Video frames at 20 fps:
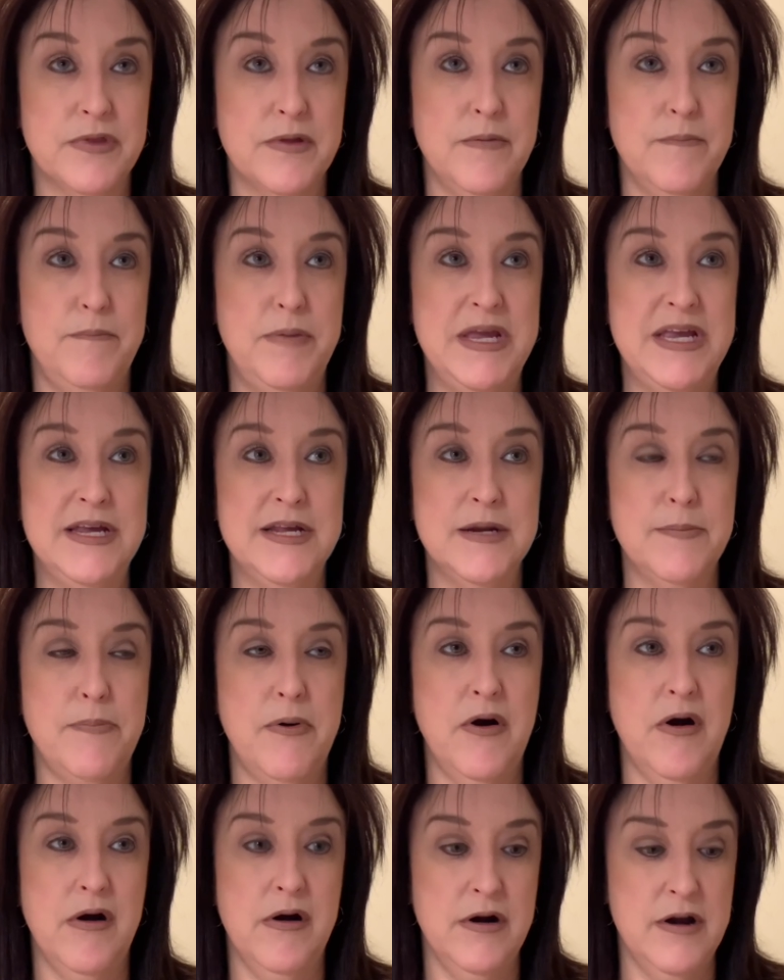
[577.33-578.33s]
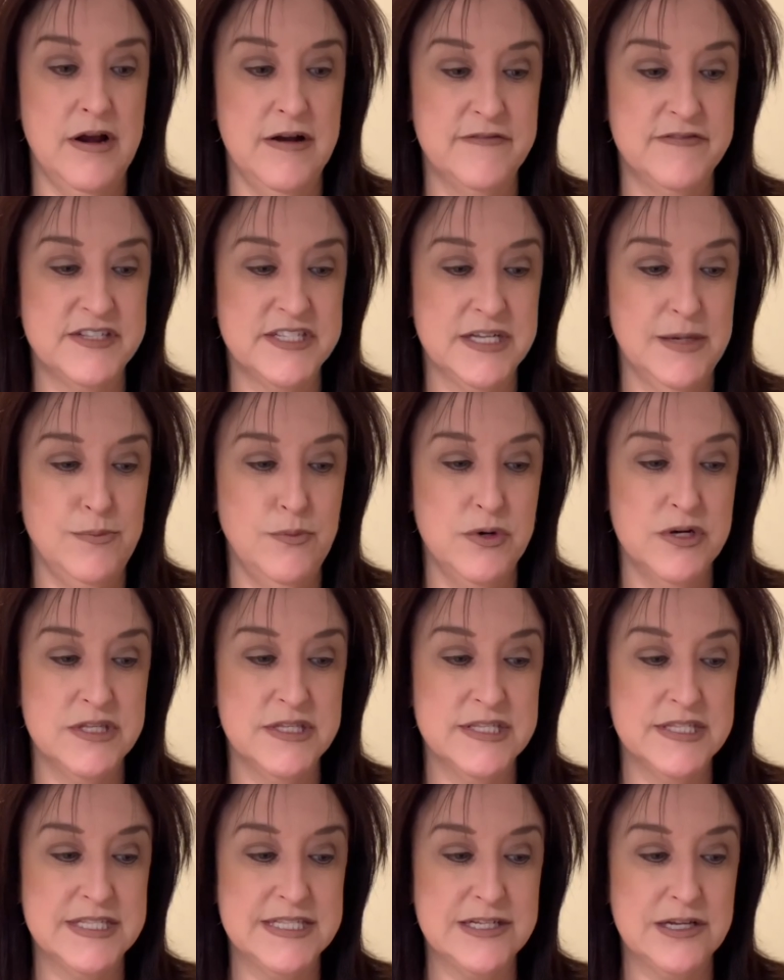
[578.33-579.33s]
being a part of
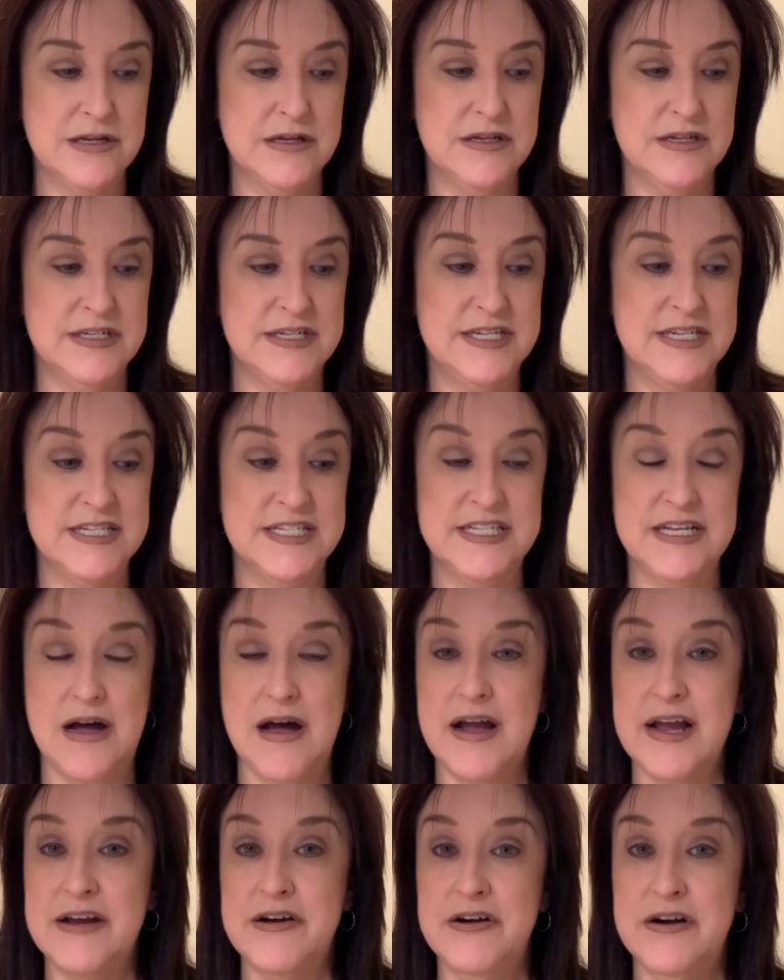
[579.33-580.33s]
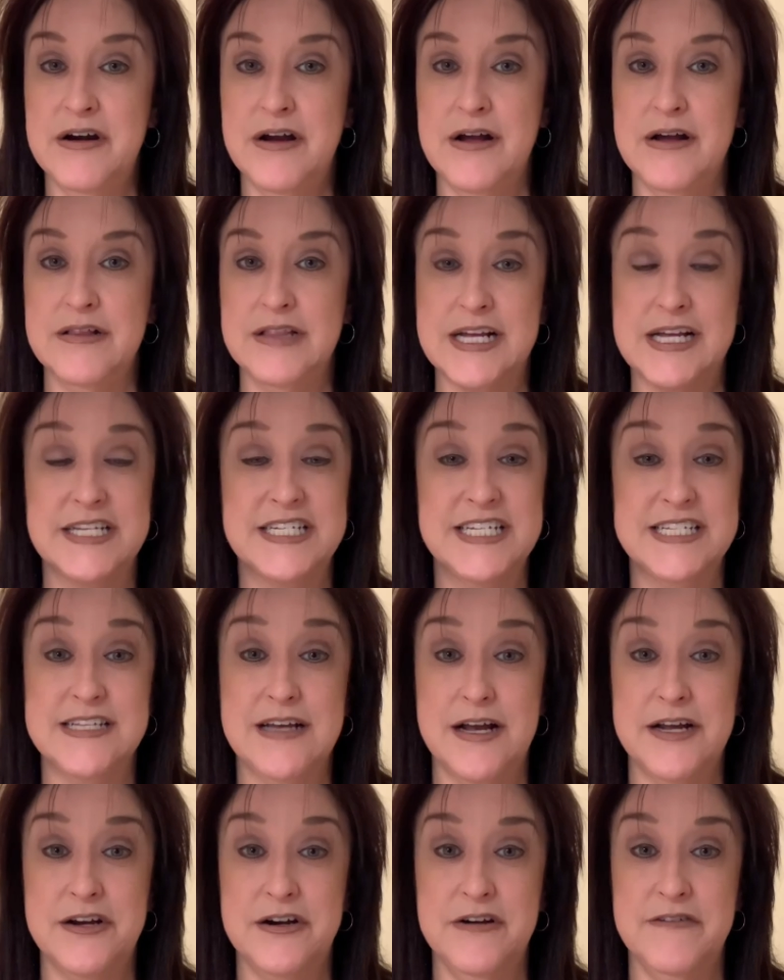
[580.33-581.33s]
someone's designer, uh, like a
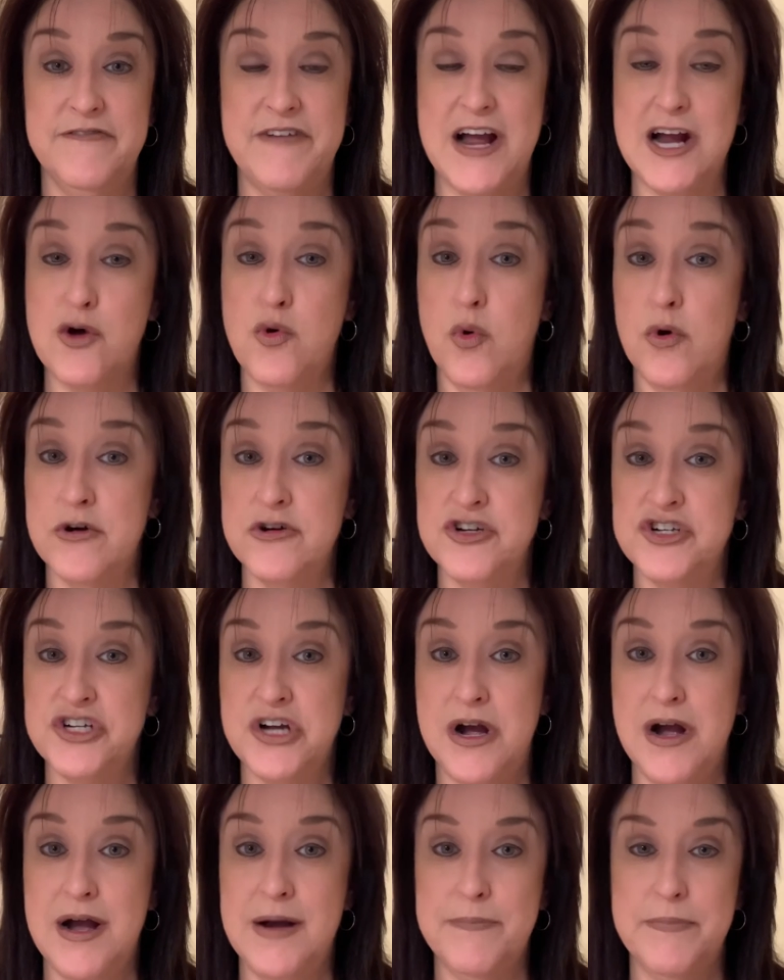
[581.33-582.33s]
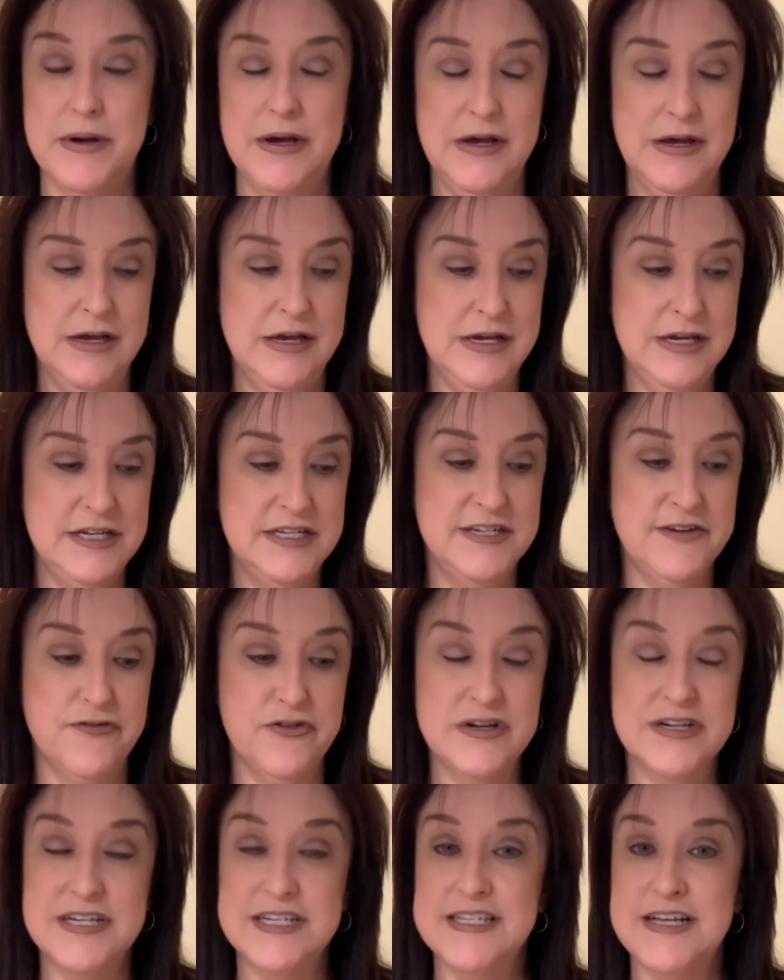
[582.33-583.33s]
designer fat quarter shop.
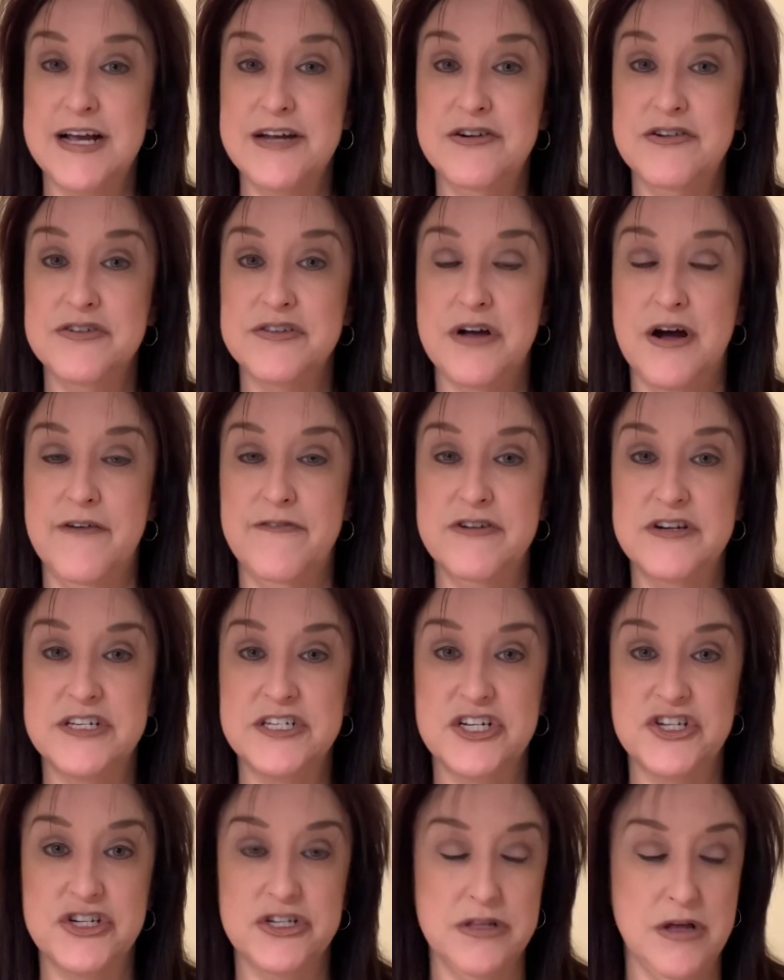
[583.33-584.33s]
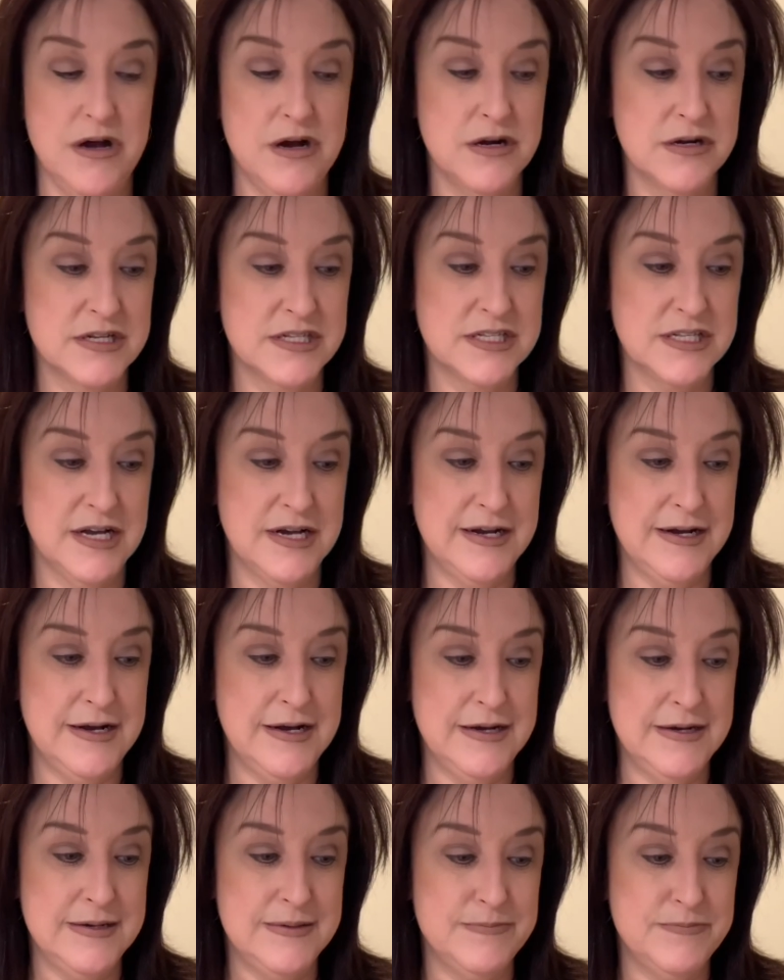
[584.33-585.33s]
Different designers offer stitch alongs,
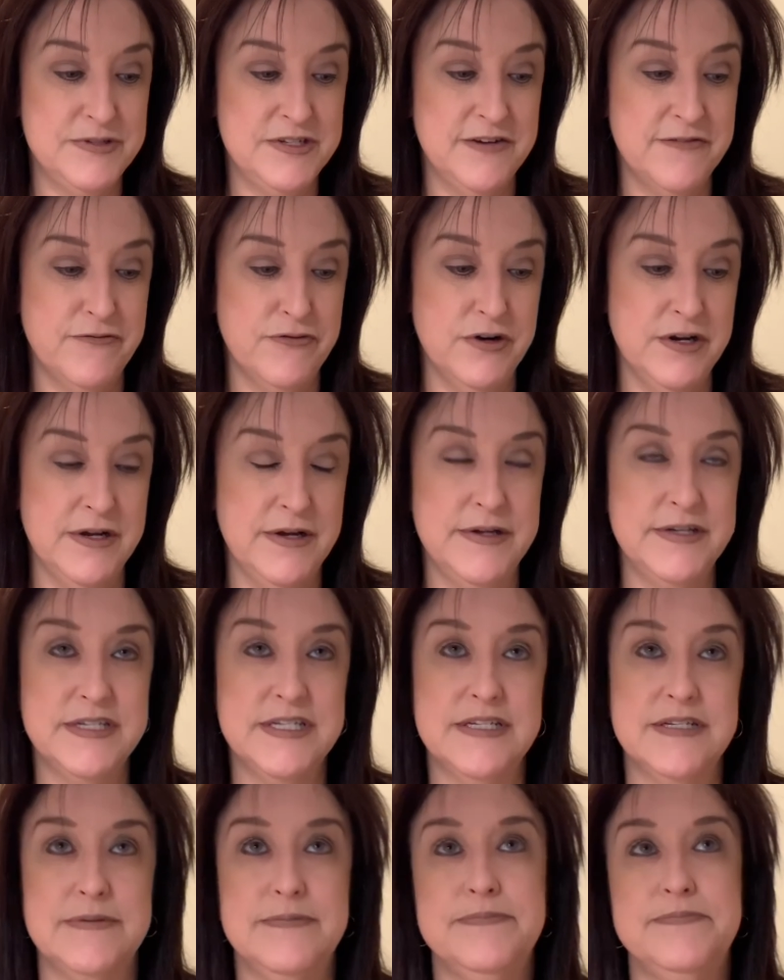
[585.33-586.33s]
um, different